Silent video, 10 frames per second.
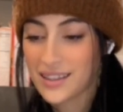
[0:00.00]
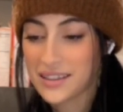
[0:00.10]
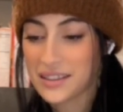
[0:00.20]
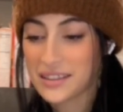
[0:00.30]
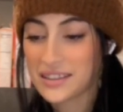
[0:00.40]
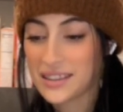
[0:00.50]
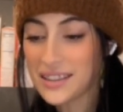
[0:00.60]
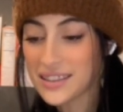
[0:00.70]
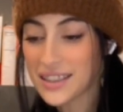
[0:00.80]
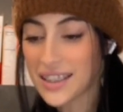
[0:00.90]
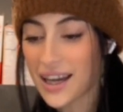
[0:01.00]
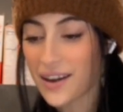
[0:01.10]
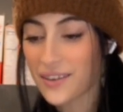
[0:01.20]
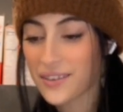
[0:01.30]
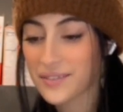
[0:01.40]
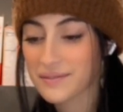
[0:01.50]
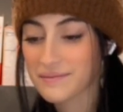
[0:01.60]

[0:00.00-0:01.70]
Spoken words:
the seasoning out